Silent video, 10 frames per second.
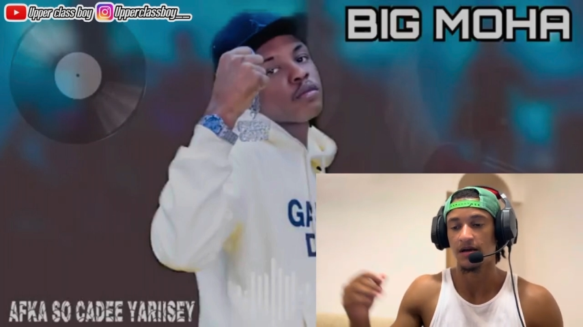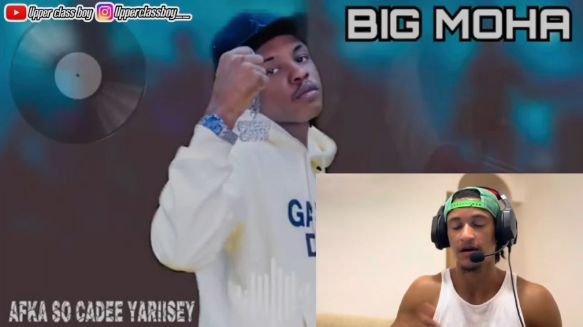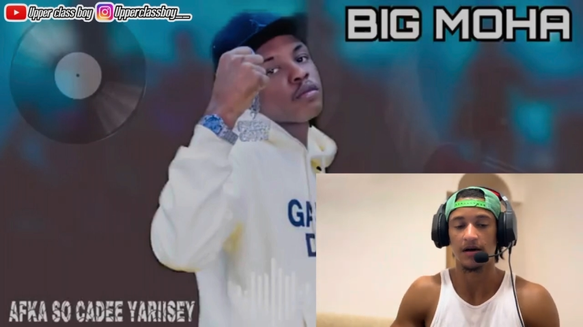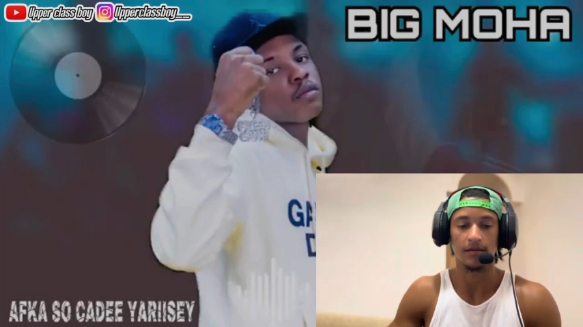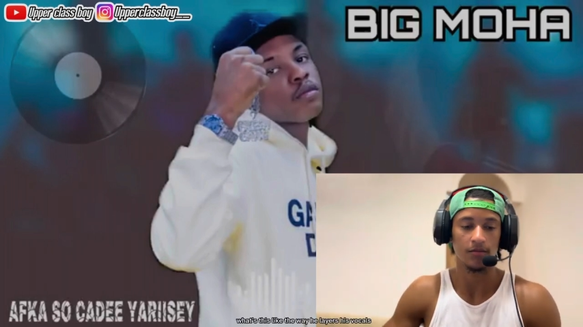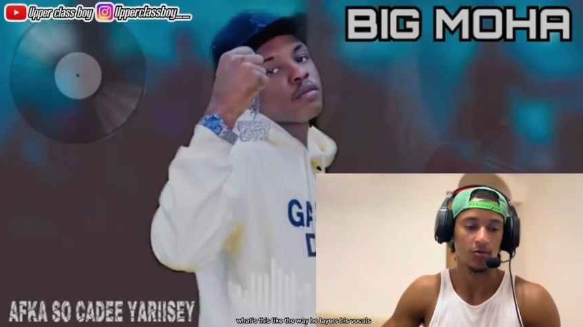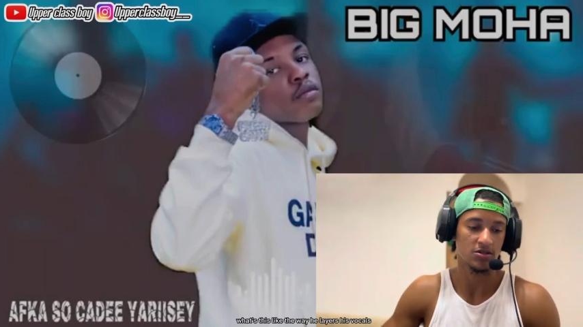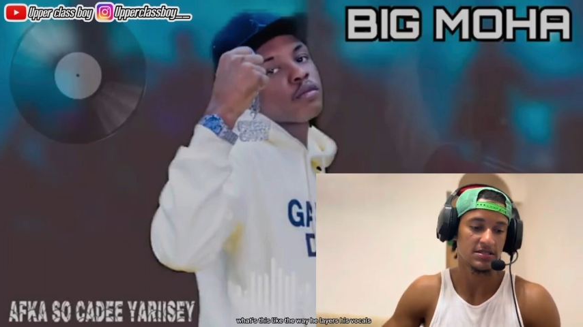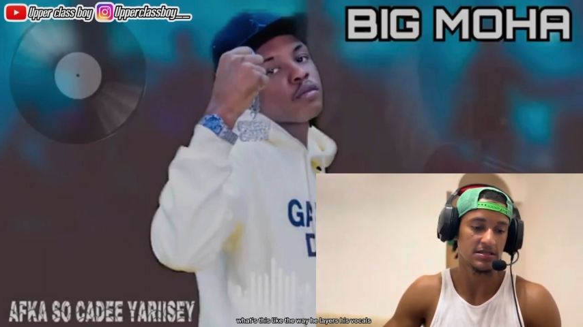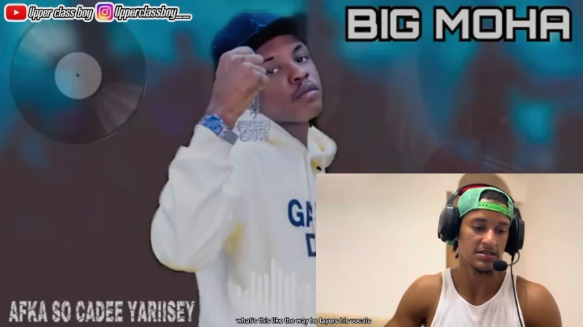Speaker 1: Um,
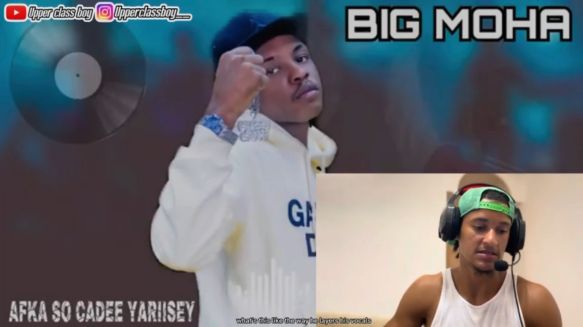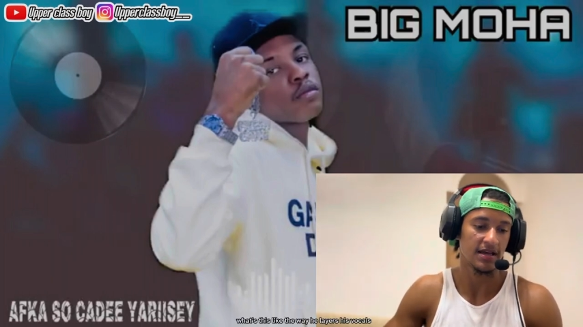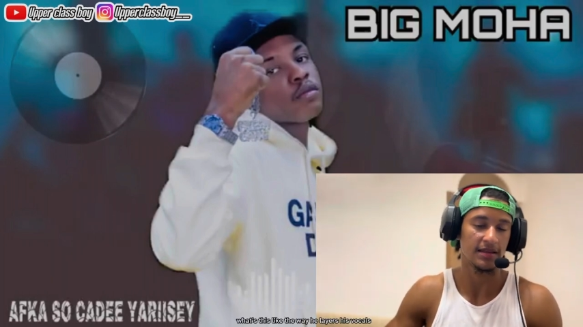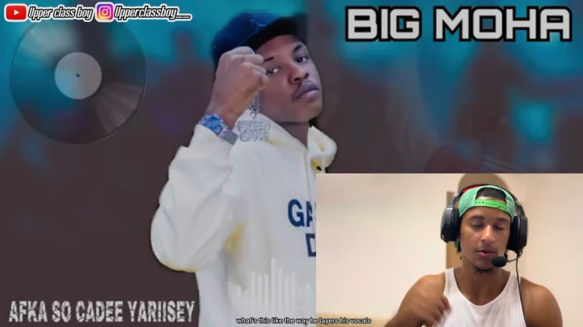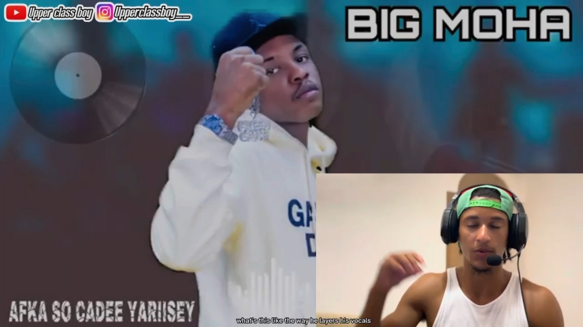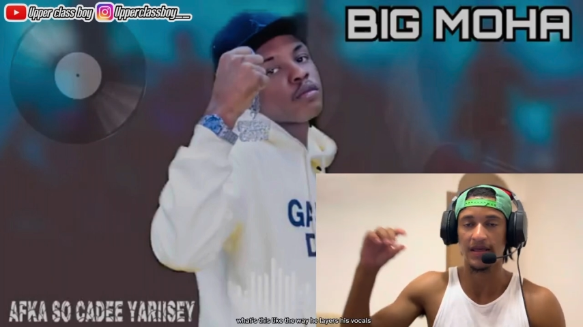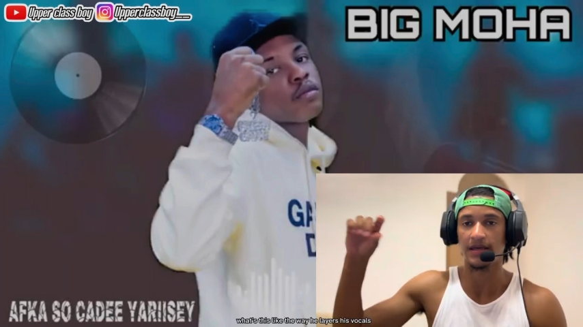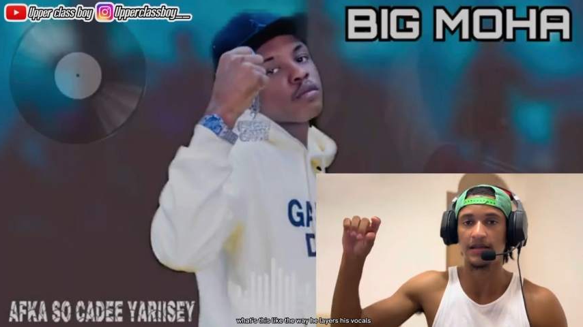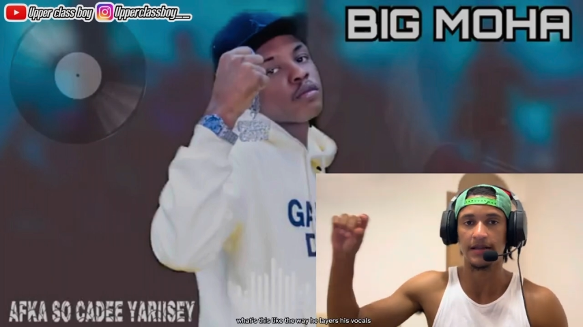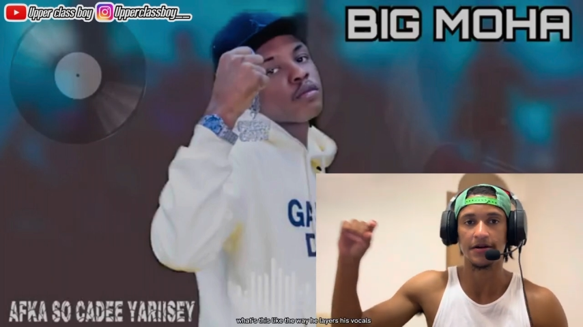what's this? Like the way
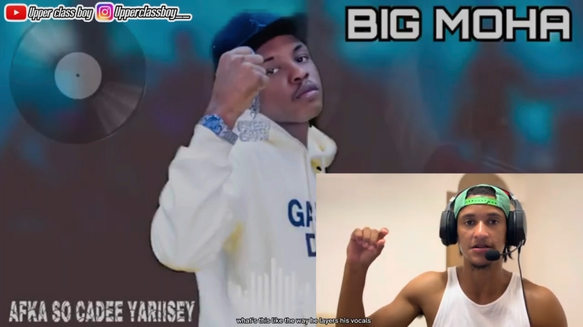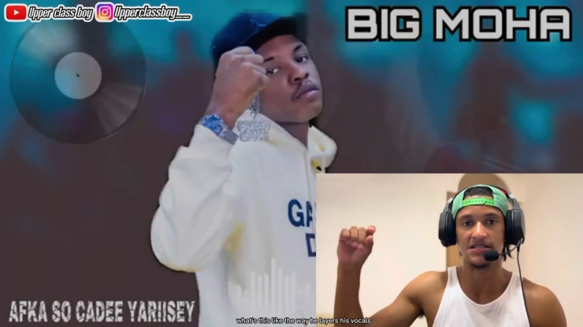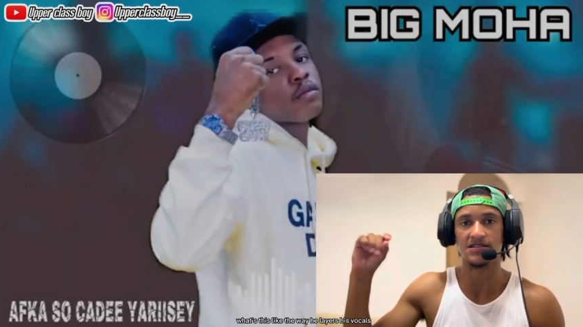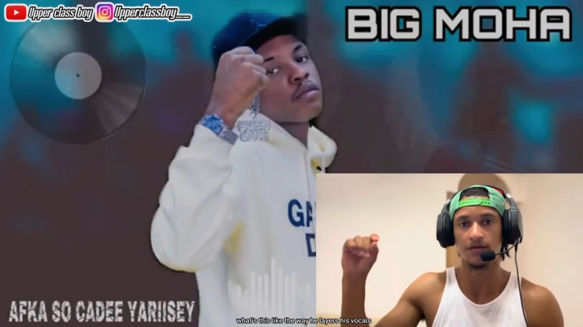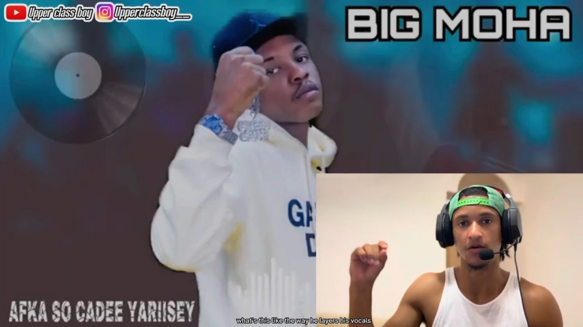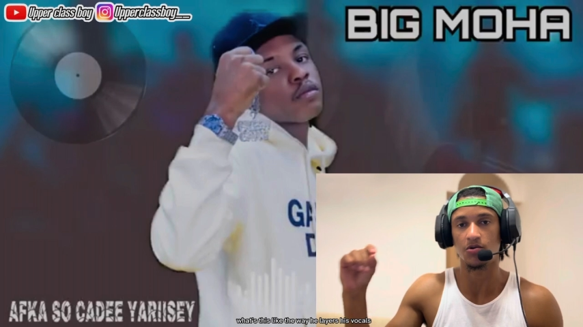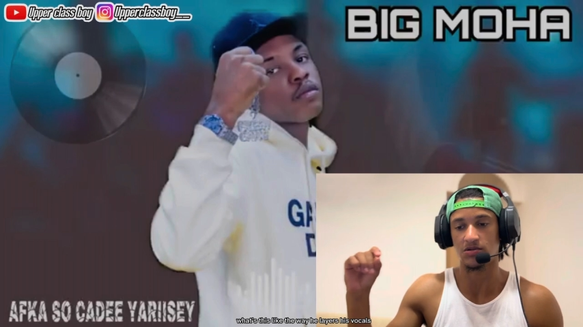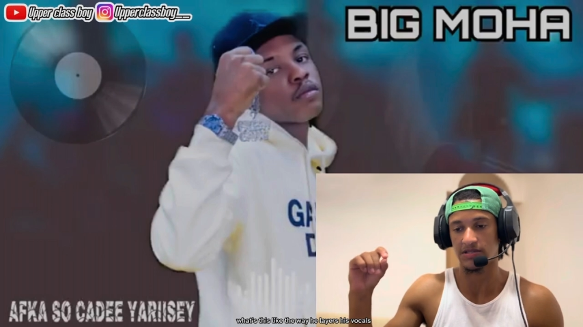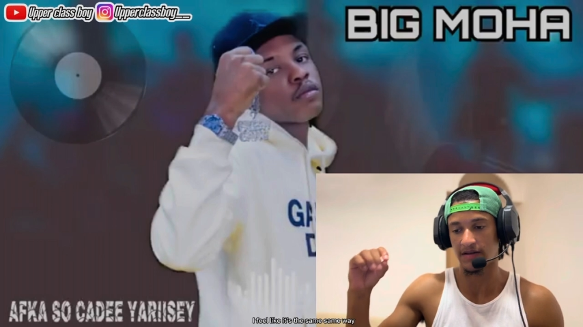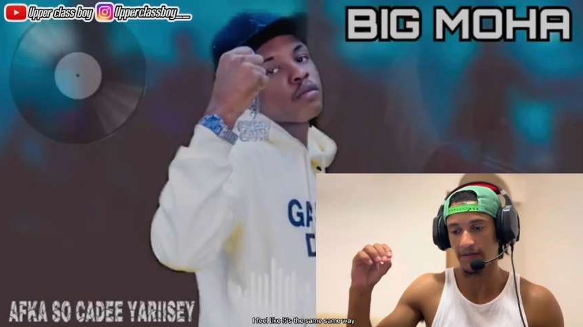he layers his
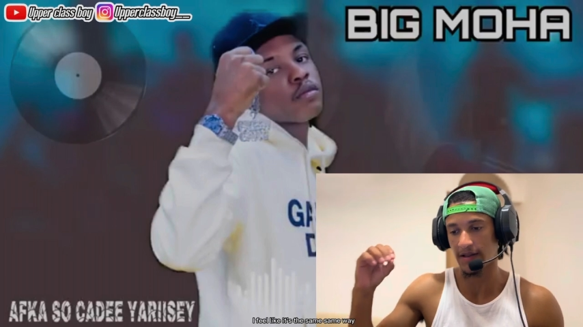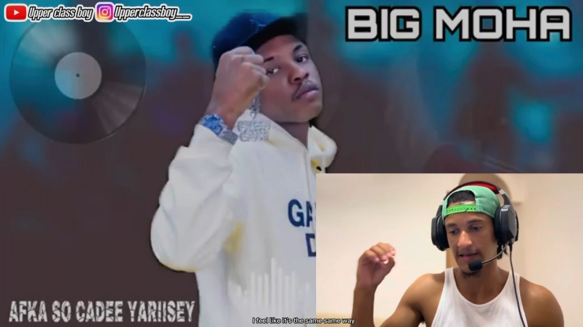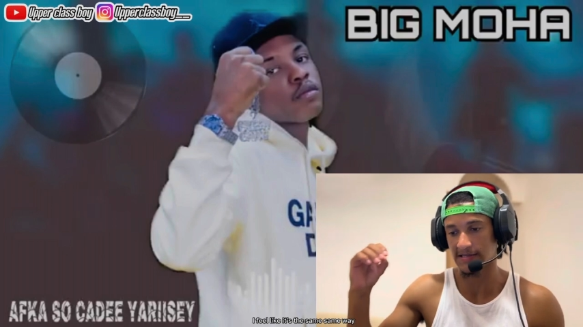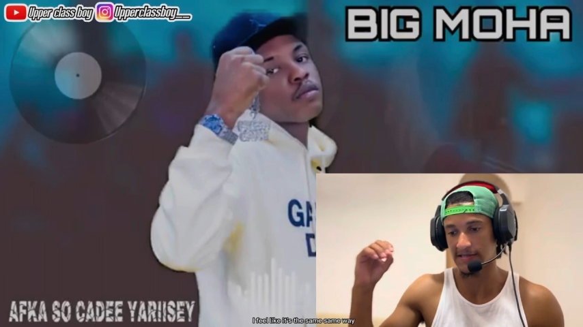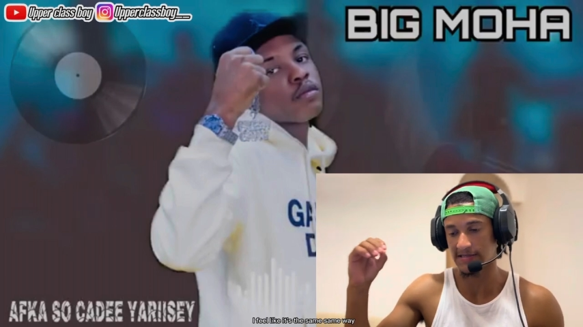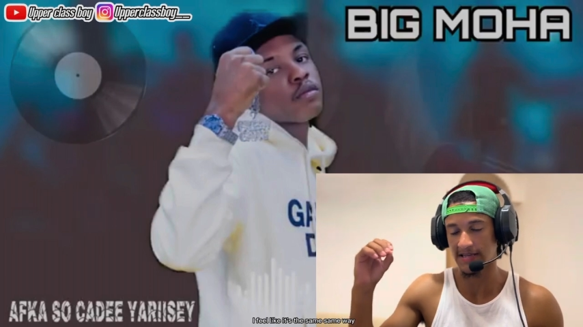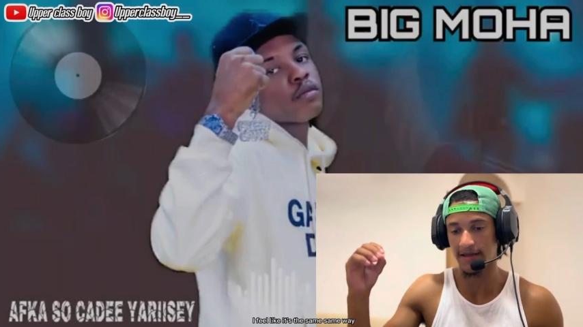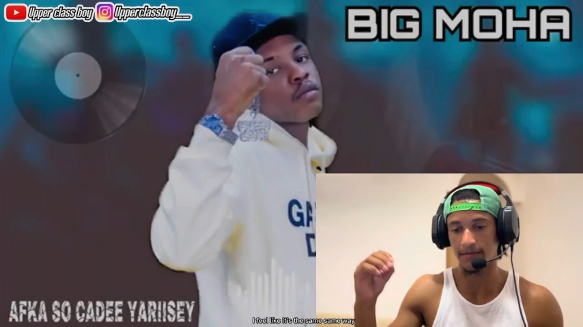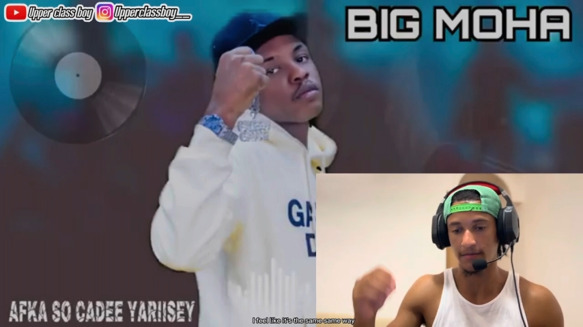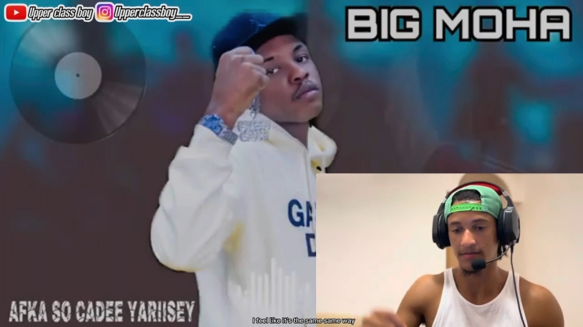vocals, I feel like it's the
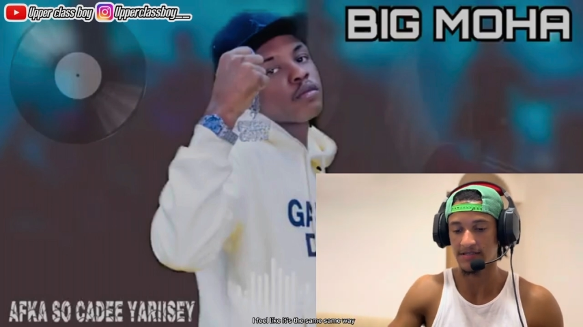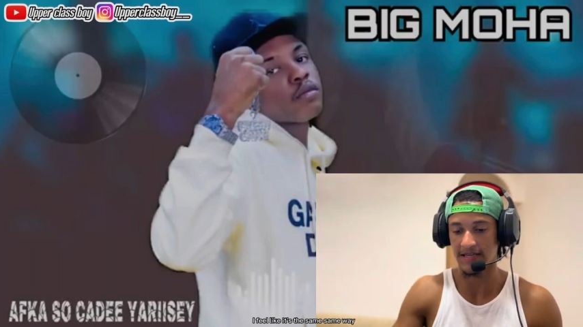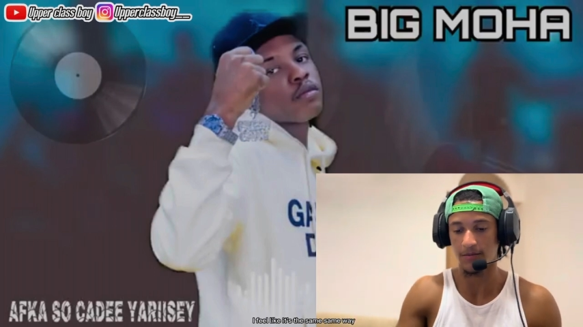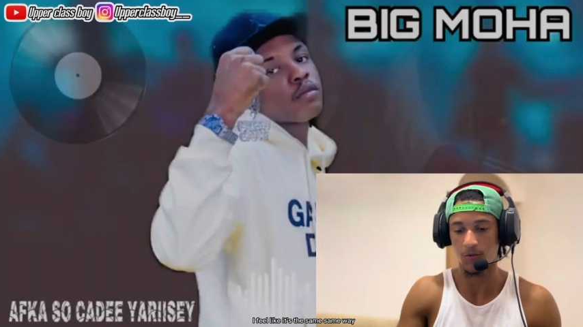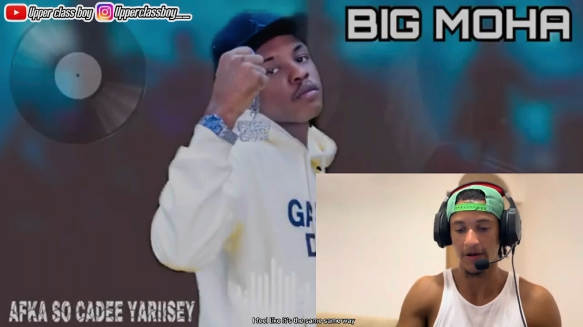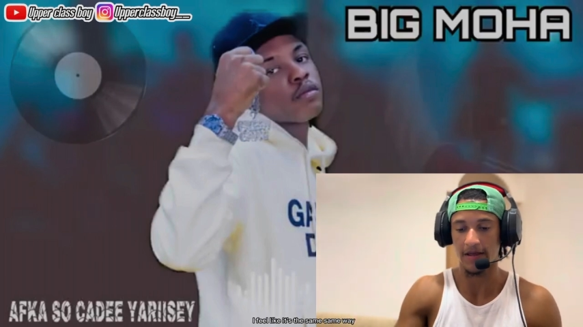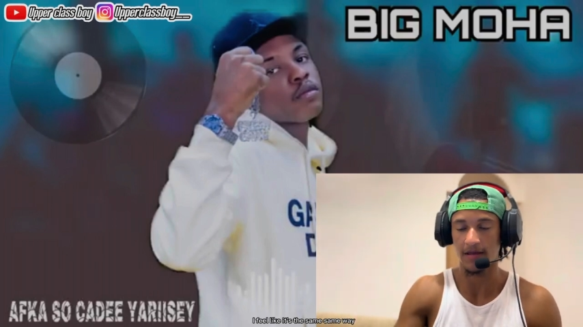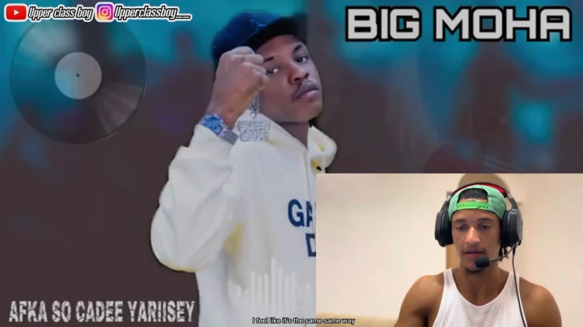same same way.